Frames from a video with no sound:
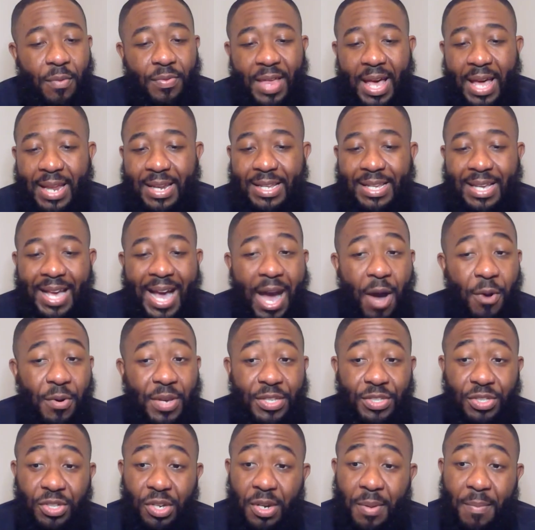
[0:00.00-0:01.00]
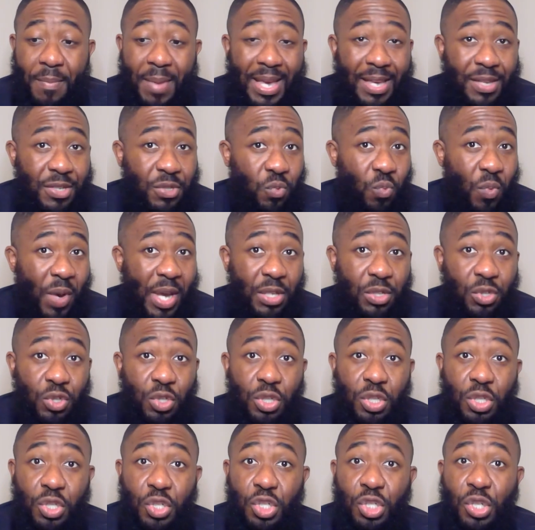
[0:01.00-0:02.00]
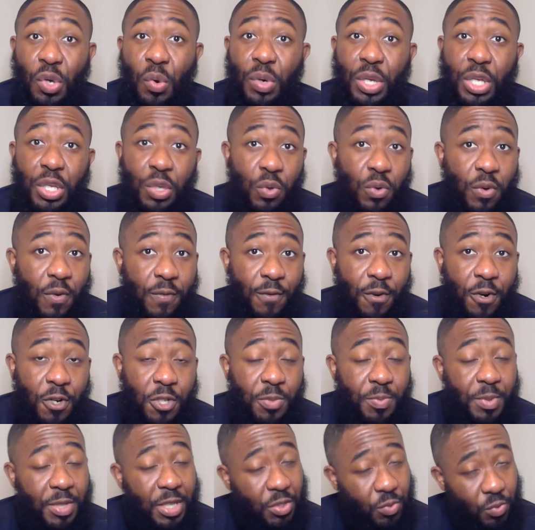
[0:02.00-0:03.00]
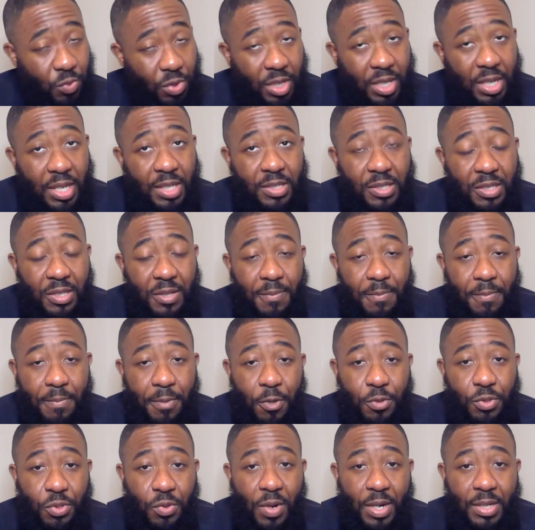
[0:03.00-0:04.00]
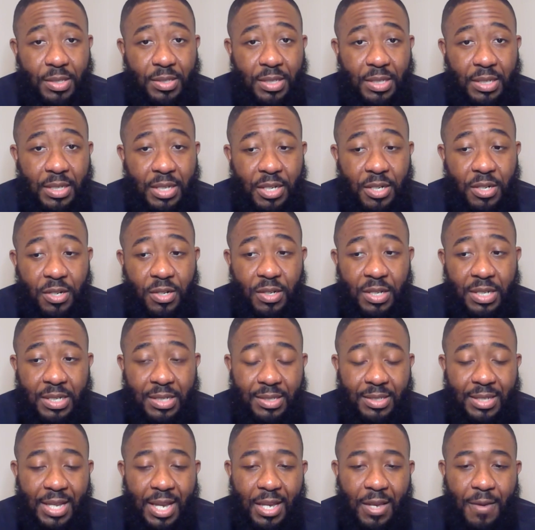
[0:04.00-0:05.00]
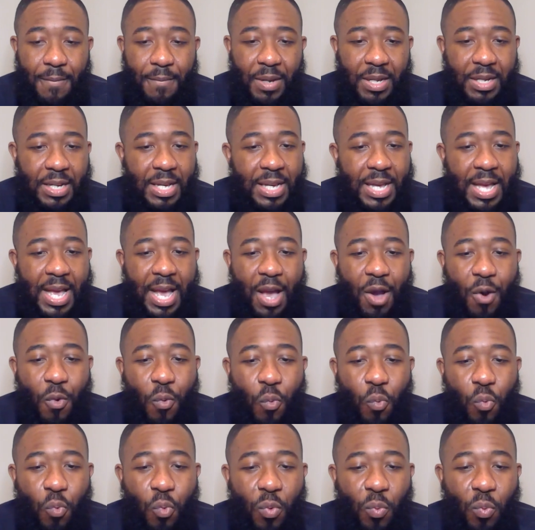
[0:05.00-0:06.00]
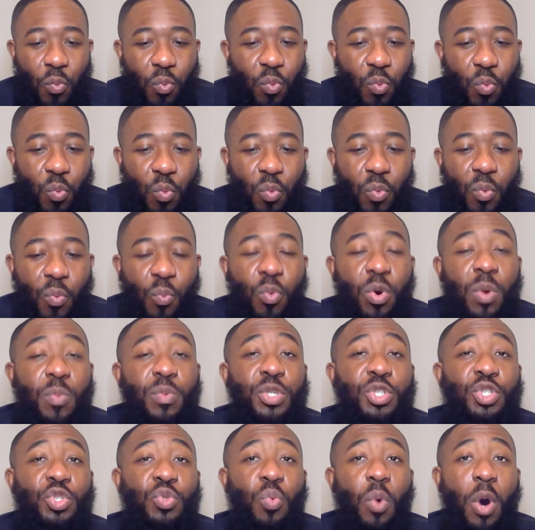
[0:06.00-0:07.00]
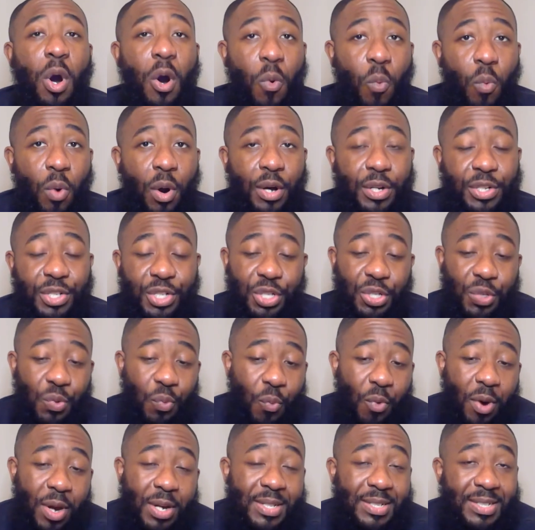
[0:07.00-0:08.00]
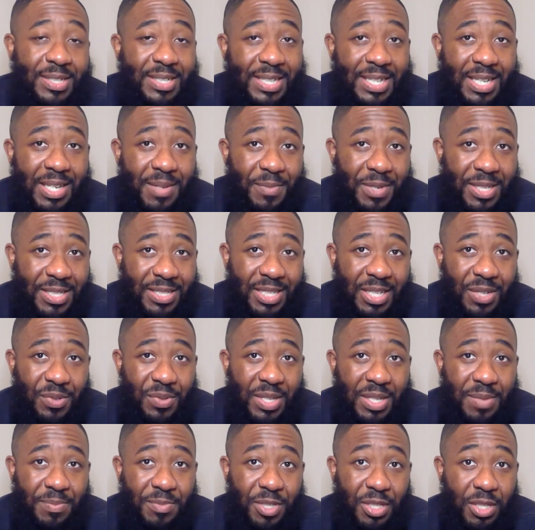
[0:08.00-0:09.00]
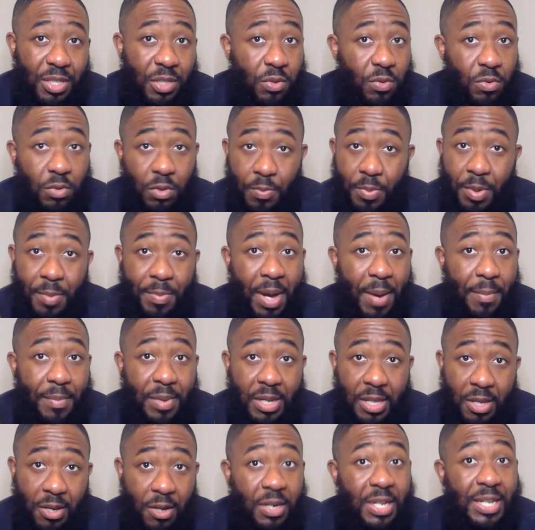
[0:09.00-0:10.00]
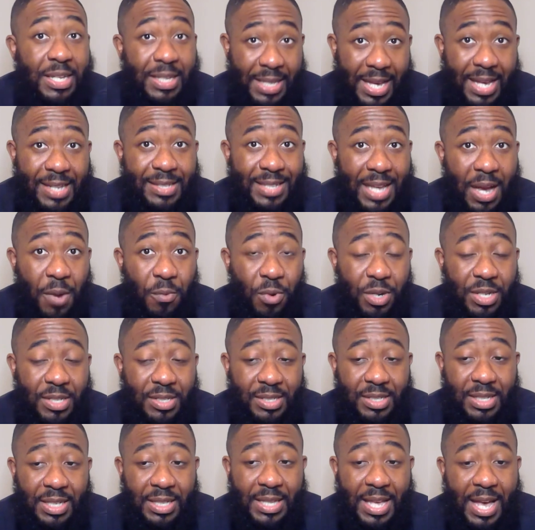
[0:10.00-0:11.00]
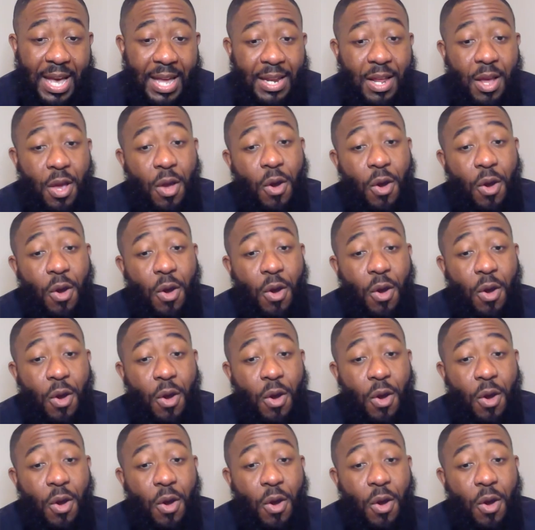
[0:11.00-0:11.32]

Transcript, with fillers: that how he's going to make his way to the Sony universe, because we're going to get to the post-credit scene here in a second, but w what would you all want? Do you want to see him continue in the M C U? You put my money on it. Yes, I want to see that.